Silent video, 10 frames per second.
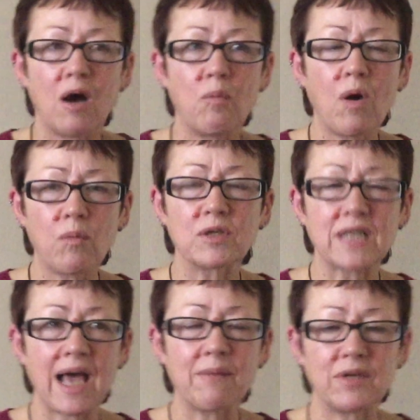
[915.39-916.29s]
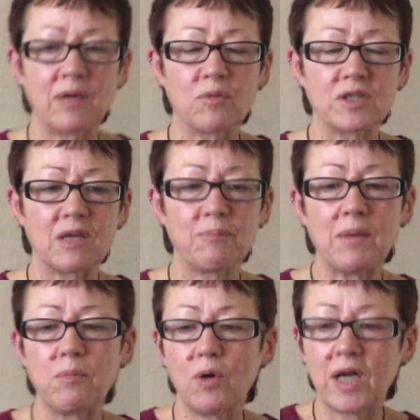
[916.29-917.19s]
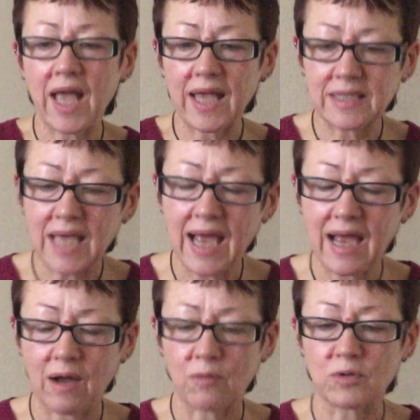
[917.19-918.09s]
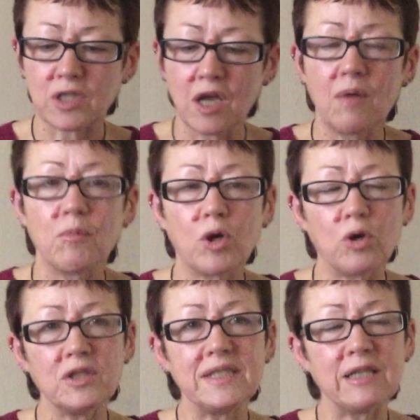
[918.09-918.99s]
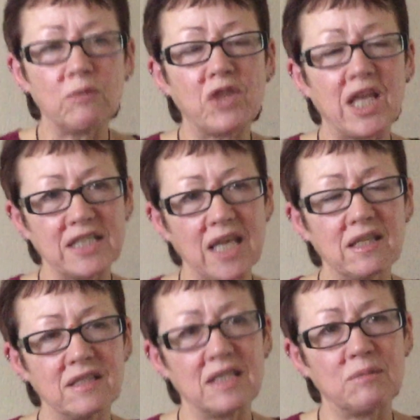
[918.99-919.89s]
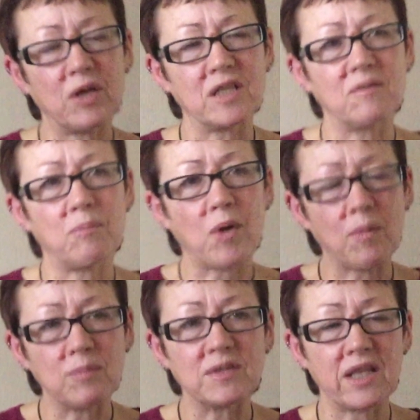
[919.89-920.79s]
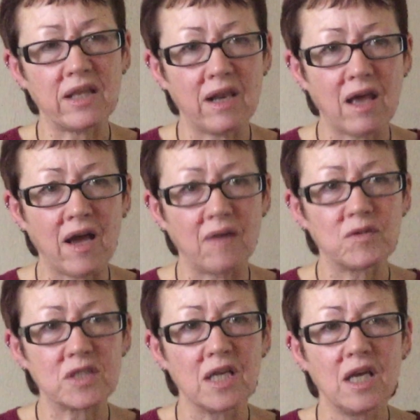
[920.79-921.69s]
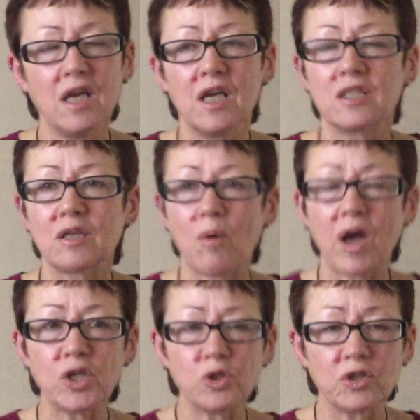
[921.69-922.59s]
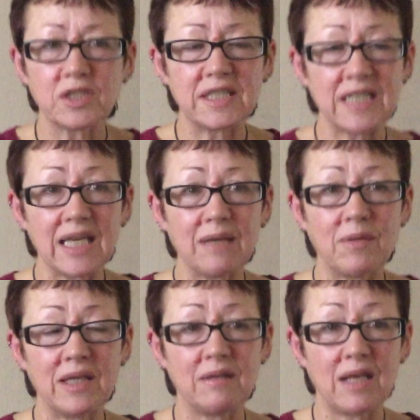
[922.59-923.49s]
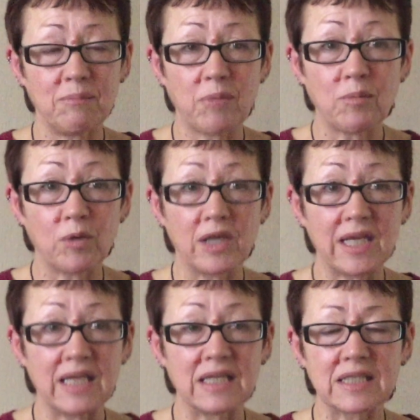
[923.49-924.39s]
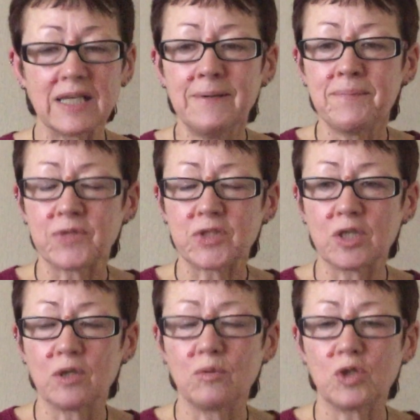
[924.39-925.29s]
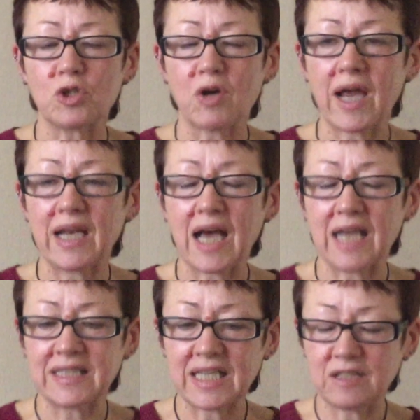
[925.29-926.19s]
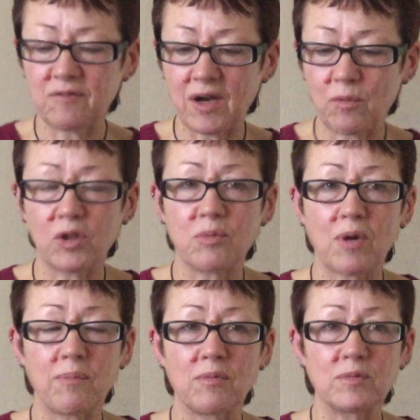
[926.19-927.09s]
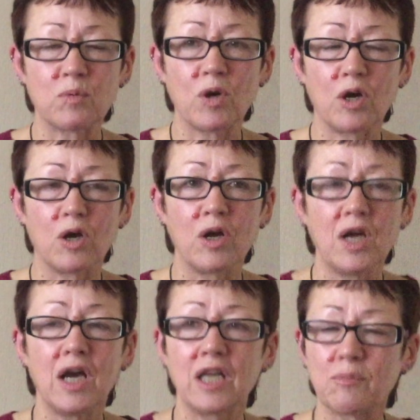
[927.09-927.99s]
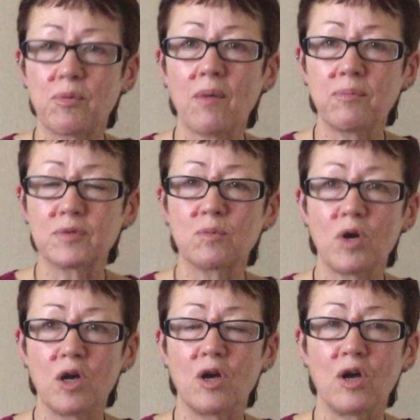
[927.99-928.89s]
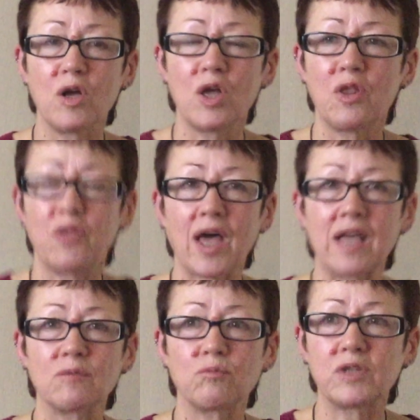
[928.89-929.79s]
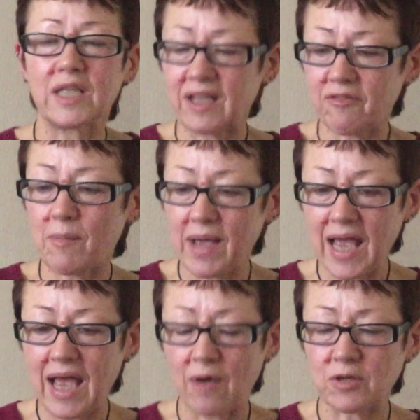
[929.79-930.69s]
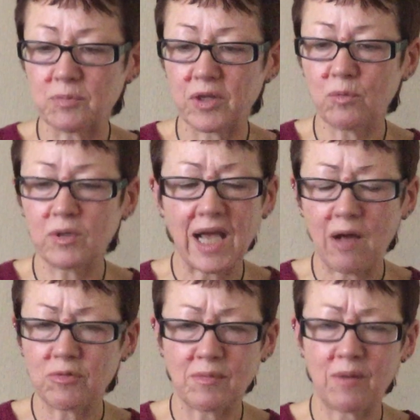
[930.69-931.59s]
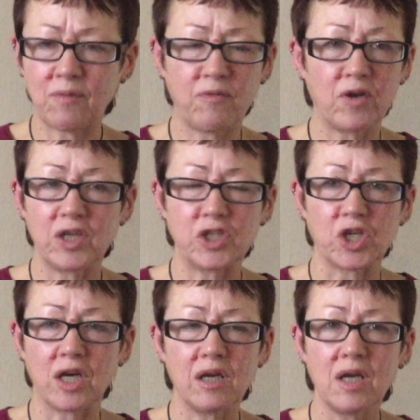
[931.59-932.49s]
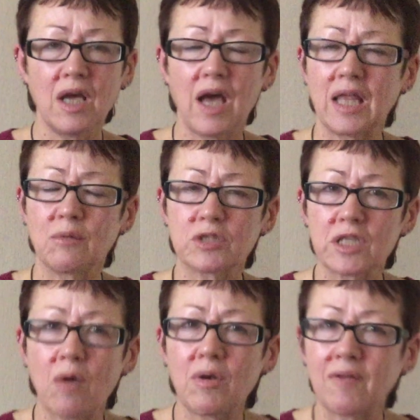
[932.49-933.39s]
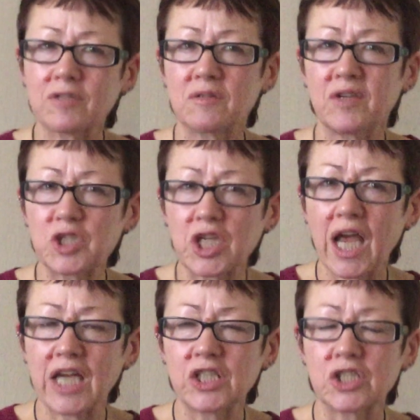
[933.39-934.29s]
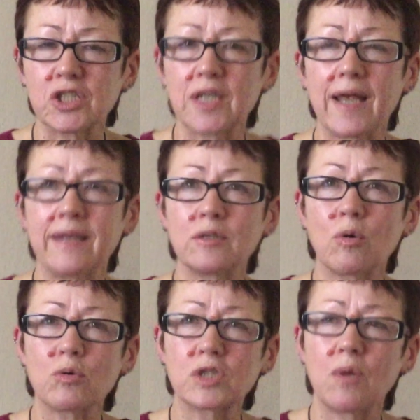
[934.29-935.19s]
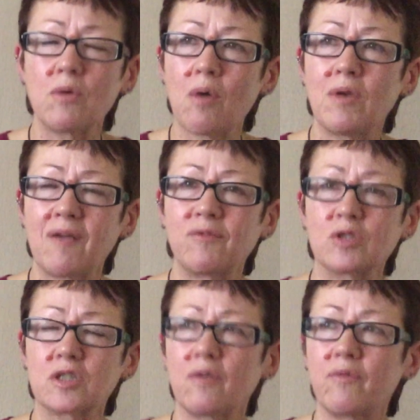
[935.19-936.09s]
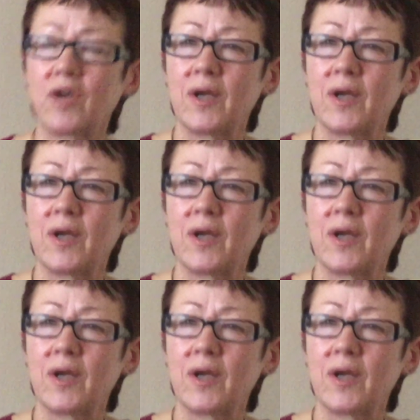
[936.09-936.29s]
And what was happening was that people were getting housed but couldn't deal with their tenancies because of problems in their lives. So I joined a team in Beaumont Leys to try and identify what the problems were. And the problems were that they'd give them a house, but they wouldn't help them out with furniture, and there was low levels of education and also low levels of